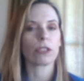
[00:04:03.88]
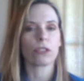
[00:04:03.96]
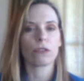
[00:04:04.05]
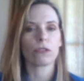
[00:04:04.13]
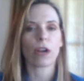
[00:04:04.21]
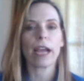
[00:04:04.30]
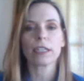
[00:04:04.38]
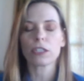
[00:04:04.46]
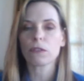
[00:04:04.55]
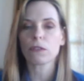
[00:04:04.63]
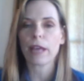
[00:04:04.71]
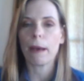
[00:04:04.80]
trying to
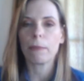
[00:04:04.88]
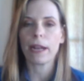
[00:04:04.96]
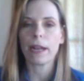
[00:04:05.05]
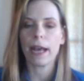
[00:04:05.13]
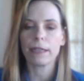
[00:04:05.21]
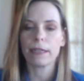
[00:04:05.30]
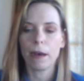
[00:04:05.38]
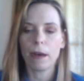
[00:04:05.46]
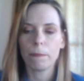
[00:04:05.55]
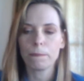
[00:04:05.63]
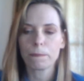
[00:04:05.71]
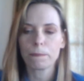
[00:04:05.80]
do that, but had
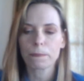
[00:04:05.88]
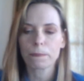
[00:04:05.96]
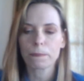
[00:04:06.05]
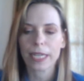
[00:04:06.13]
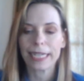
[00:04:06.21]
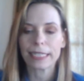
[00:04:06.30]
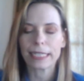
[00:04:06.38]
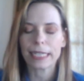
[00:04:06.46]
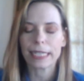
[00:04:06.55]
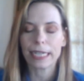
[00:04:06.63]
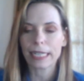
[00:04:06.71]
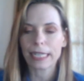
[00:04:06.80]
in
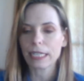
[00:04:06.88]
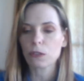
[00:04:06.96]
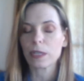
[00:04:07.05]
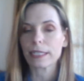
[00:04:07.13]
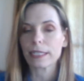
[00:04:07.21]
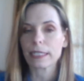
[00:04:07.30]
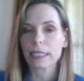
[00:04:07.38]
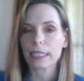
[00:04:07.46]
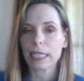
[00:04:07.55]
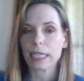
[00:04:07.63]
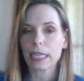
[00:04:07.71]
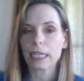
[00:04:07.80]
I think
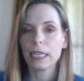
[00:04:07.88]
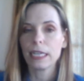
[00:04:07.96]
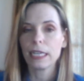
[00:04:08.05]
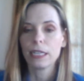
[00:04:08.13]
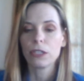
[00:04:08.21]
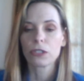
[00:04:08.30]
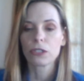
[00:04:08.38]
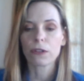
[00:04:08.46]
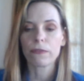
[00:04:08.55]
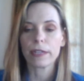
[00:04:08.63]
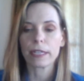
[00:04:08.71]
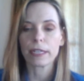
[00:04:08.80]
2016 sort
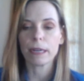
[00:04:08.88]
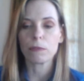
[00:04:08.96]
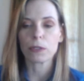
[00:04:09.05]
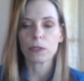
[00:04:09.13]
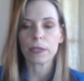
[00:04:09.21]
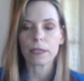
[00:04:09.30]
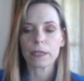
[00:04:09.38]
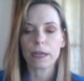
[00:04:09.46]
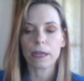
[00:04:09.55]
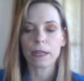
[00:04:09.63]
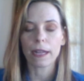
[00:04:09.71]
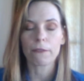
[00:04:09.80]
of ended up doing
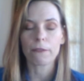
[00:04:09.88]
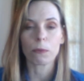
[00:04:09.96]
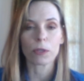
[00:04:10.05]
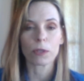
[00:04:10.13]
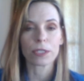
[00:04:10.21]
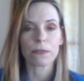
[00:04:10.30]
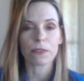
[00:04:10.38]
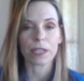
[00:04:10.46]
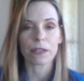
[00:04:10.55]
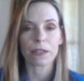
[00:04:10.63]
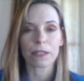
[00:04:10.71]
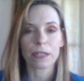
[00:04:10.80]
a lot of immersive
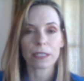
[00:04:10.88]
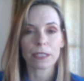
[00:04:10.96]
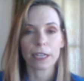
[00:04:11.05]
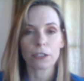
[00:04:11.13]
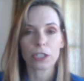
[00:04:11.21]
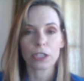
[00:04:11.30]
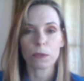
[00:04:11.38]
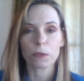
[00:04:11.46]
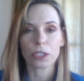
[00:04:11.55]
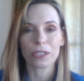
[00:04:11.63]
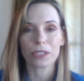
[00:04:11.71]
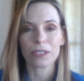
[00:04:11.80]
theater in Los Angeles,
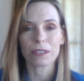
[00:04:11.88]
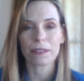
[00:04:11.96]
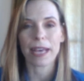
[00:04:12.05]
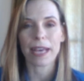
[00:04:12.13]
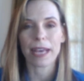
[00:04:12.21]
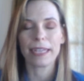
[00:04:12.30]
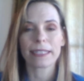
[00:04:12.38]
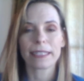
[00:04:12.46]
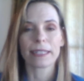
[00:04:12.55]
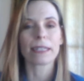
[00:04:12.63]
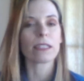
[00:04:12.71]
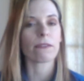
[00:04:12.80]
which is that it's a
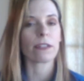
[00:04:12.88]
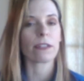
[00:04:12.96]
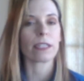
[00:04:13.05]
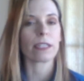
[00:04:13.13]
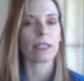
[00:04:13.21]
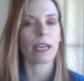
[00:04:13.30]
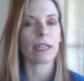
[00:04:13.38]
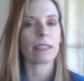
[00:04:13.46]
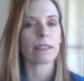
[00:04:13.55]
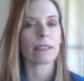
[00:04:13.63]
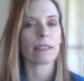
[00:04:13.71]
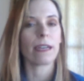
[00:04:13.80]
little different in that
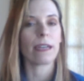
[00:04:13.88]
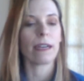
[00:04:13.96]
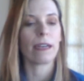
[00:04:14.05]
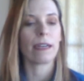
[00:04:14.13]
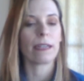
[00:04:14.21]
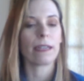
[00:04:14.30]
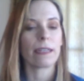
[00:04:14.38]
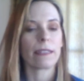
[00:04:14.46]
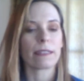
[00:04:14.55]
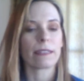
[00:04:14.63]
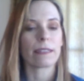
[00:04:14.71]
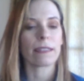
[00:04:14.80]

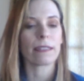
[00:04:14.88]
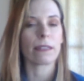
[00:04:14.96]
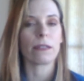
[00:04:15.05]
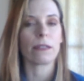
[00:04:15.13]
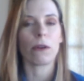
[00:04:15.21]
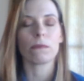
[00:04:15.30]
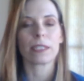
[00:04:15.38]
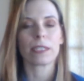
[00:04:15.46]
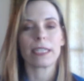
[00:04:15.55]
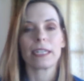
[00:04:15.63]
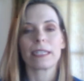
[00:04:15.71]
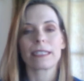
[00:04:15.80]
you don't
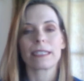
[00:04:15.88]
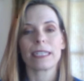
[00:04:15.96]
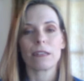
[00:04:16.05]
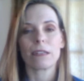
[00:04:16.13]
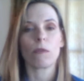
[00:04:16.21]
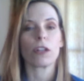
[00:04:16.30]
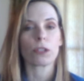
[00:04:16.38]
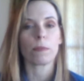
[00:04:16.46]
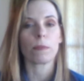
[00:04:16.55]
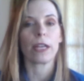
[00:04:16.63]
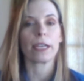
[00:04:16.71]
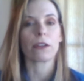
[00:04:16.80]
sit in a seat and watch a
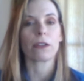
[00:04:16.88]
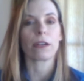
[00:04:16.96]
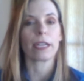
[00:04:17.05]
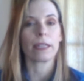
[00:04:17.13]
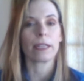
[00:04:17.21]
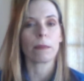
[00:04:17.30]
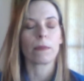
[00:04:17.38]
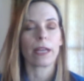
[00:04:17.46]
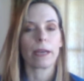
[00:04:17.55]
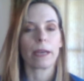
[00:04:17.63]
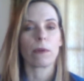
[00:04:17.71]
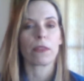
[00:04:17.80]
play. You're in the
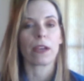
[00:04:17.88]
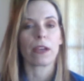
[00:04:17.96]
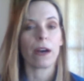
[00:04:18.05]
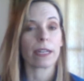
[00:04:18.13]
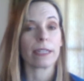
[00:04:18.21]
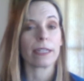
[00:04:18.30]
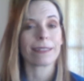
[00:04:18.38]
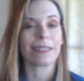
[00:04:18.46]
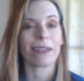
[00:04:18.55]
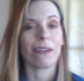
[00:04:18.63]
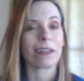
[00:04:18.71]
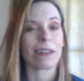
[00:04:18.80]
play with the audience, and
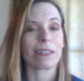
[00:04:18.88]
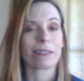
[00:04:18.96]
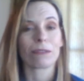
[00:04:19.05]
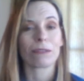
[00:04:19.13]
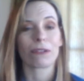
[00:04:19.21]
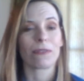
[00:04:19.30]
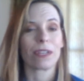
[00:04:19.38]
the audience is sort